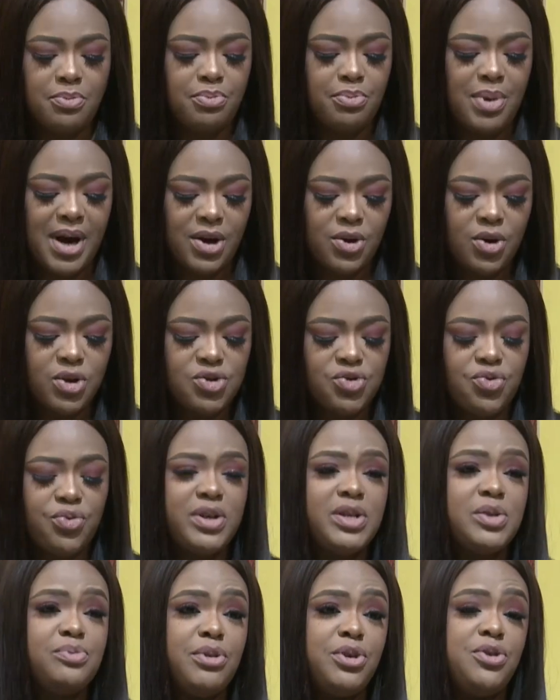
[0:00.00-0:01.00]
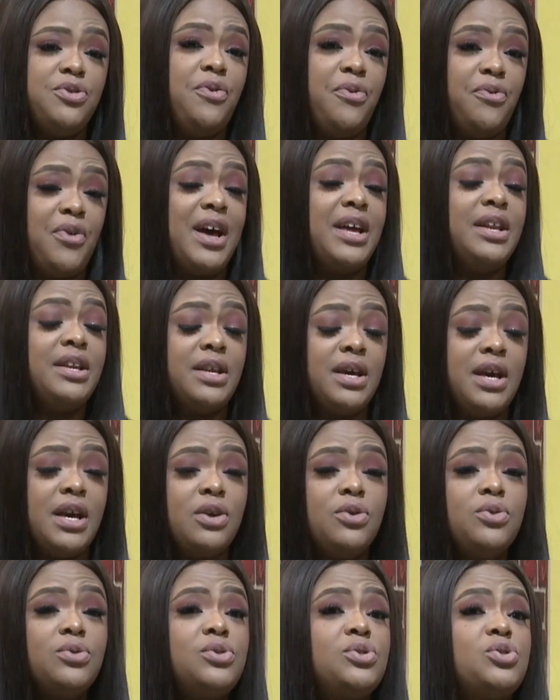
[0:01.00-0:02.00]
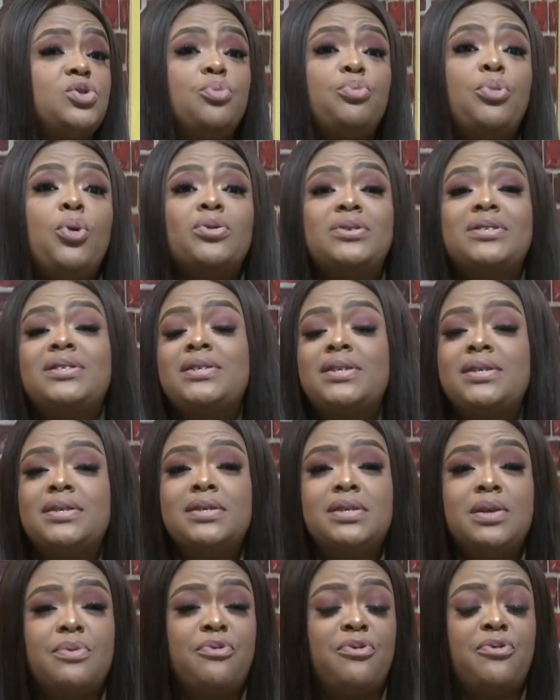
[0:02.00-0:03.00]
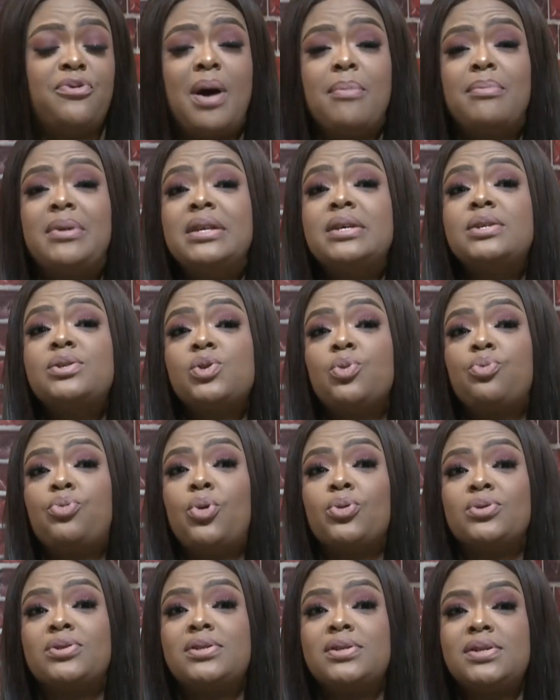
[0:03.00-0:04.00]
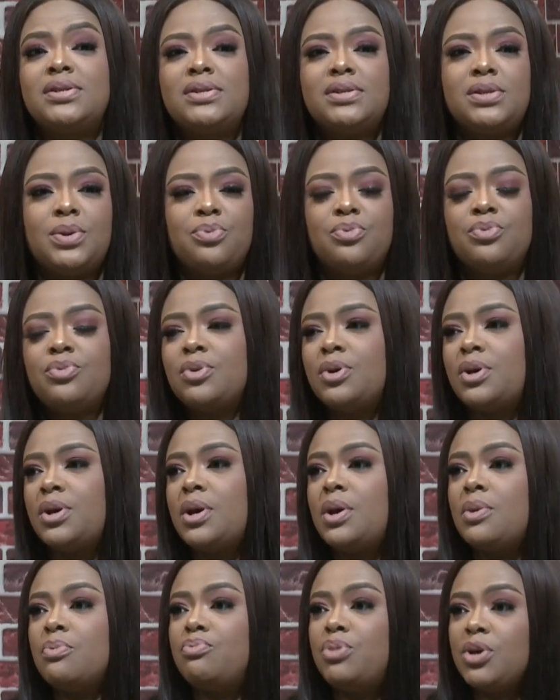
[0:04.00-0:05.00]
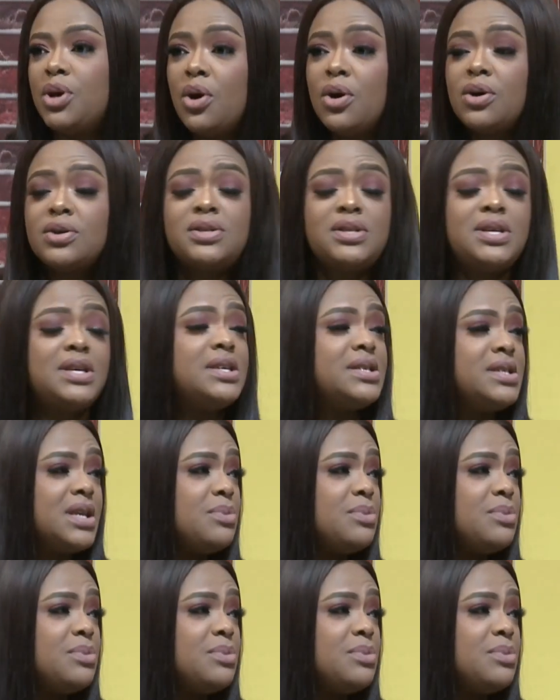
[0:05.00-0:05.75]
by God's grace, may you find a good support system, family support system, because he's